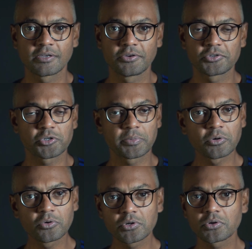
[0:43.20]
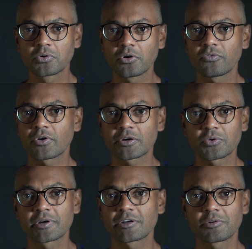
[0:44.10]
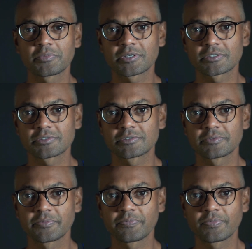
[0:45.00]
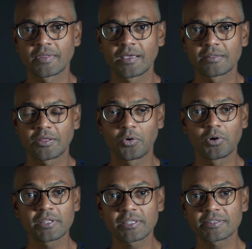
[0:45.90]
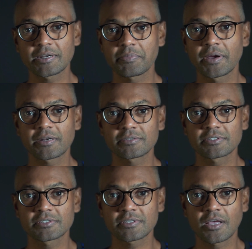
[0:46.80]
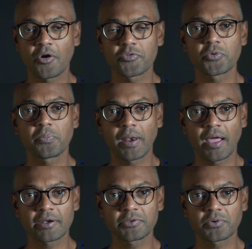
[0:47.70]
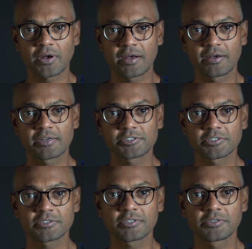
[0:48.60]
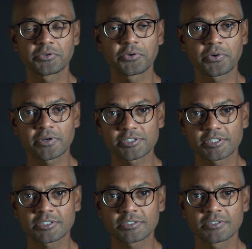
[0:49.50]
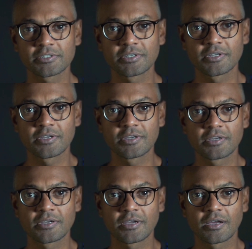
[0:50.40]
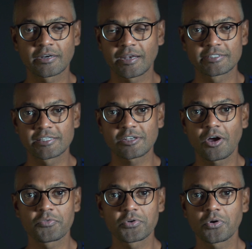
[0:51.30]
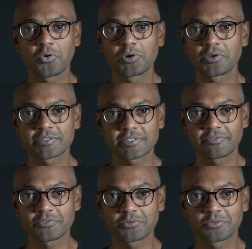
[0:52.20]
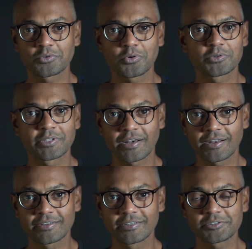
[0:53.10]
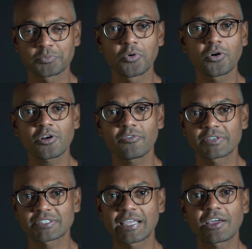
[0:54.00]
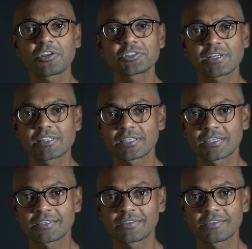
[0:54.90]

you should be good to go for 200 kilometers. The only thing that matters is how you plan your hydration, nutrition, and just how you hold yourself throughout the ride. It's more of a psychological thing